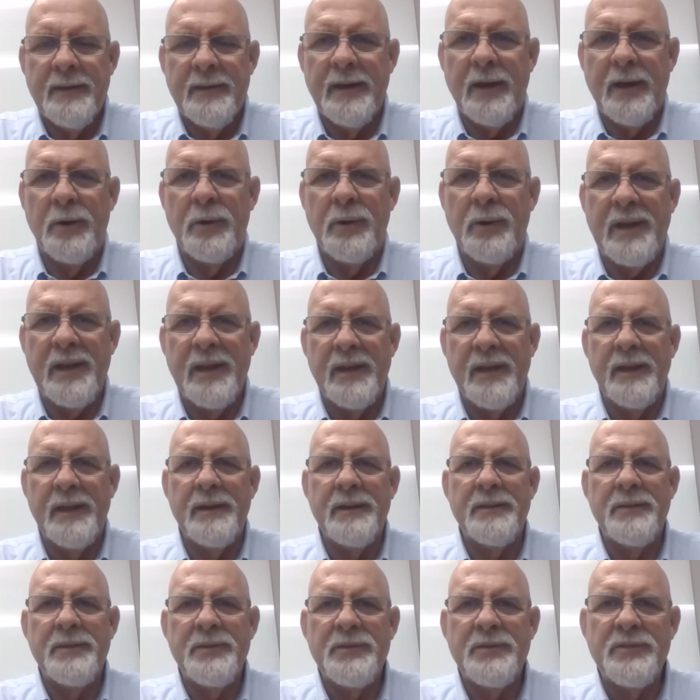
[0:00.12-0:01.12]
Hello
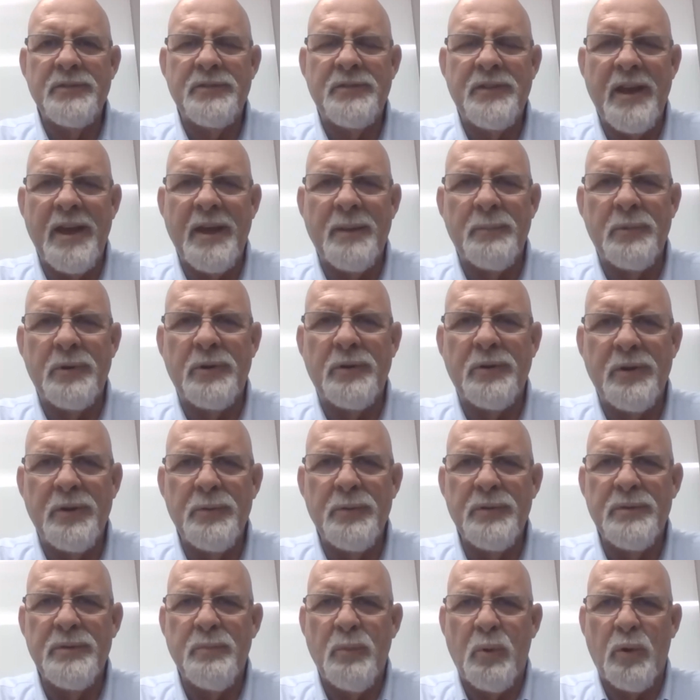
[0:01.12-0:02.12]
again. This is Dan
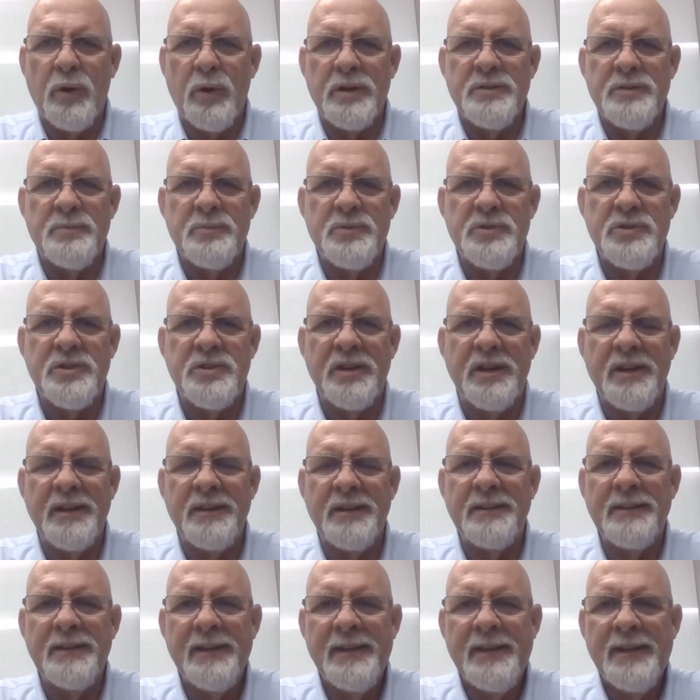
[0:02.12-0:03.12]
McGrew with Mortgage
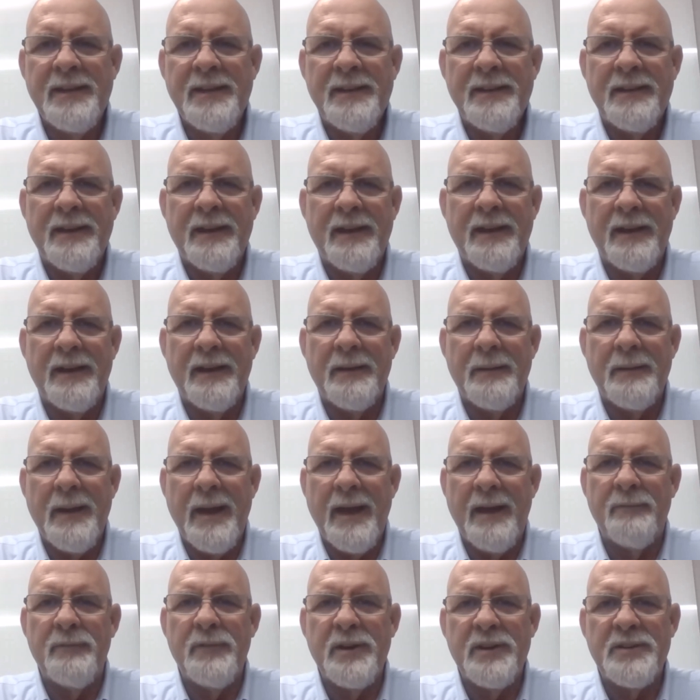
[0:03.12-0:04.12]
Machine.
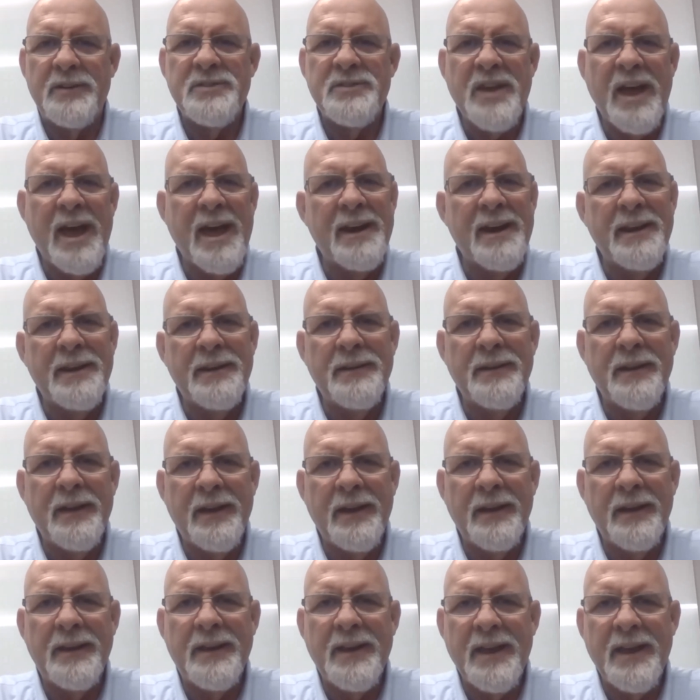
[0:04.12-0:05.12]
Have an exciting
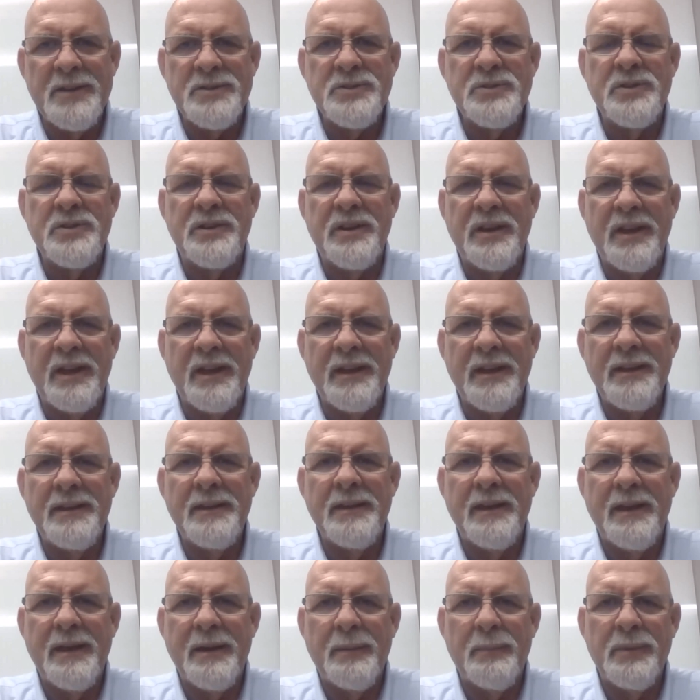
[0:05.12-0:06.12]
guest today.
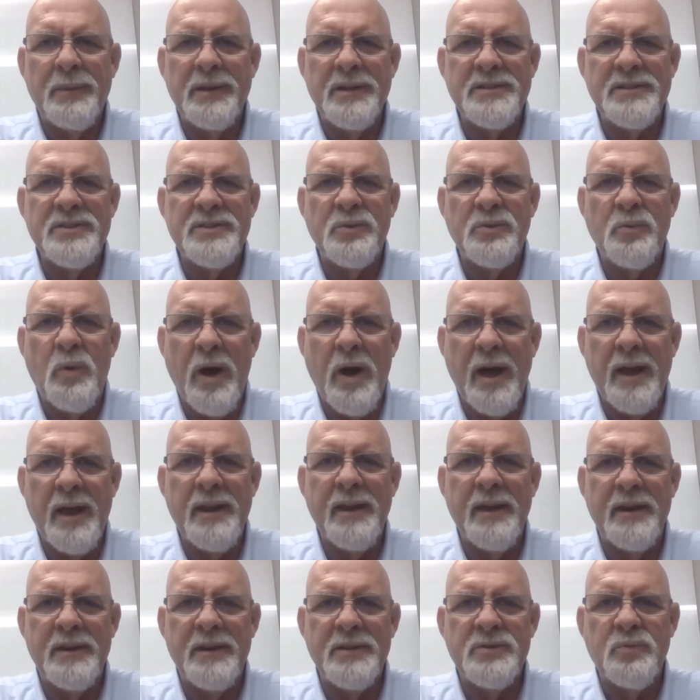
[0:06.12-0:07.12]
Melissa
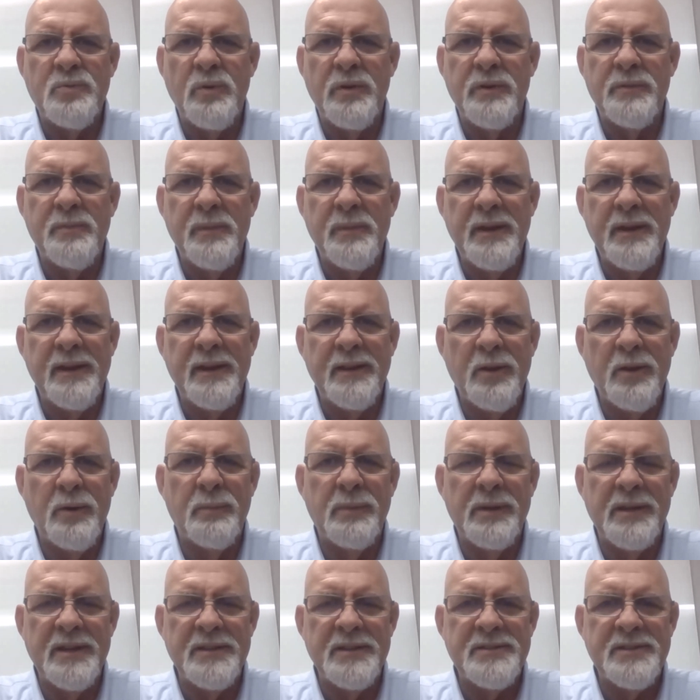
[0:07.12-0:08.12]
Whitehead is with me. Hello,
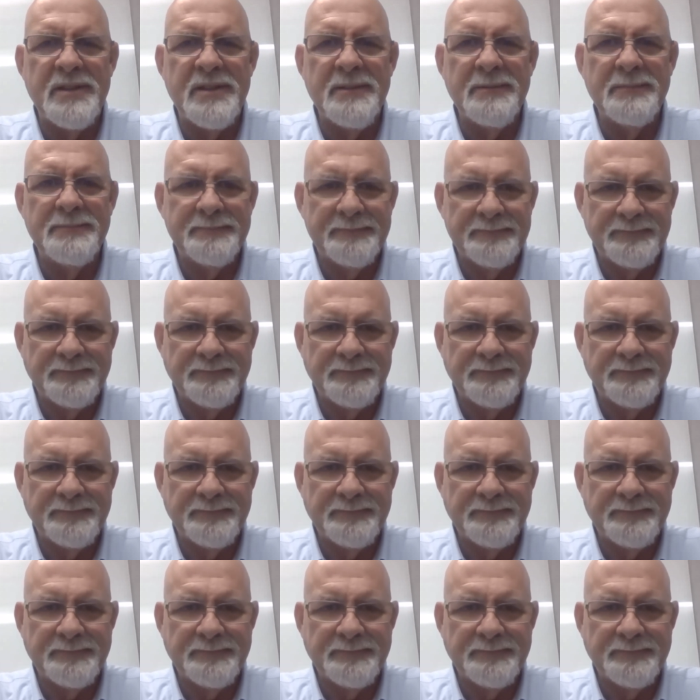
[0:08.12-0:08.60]
Melissa.